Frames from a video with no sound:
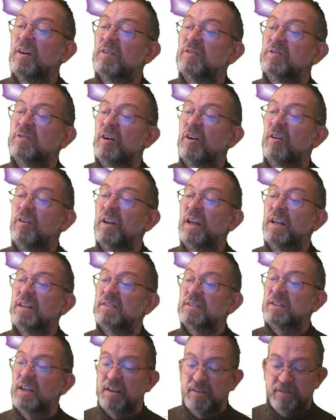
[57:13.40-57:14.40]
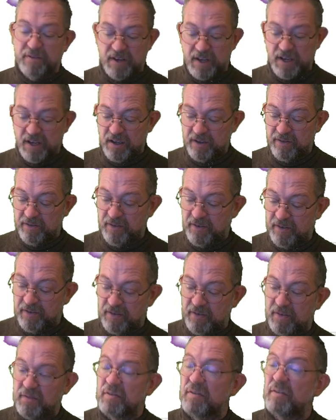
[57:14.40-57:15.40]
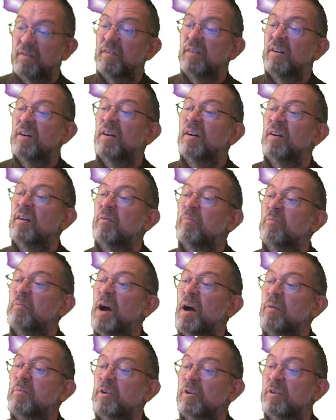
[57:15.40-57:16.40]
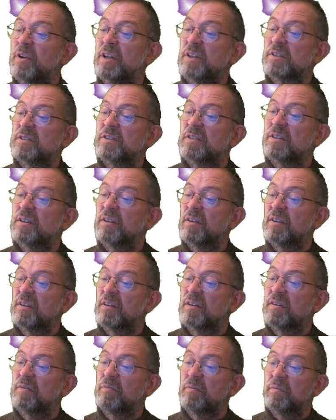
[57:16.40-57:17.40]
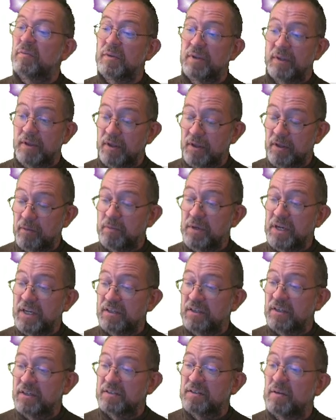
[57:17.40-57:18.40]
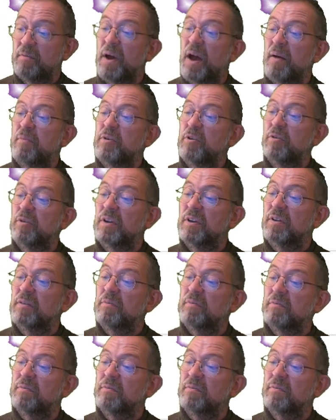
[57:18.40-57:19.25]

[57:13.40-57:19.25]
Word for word: So let's say five map units. The meter is the map unit.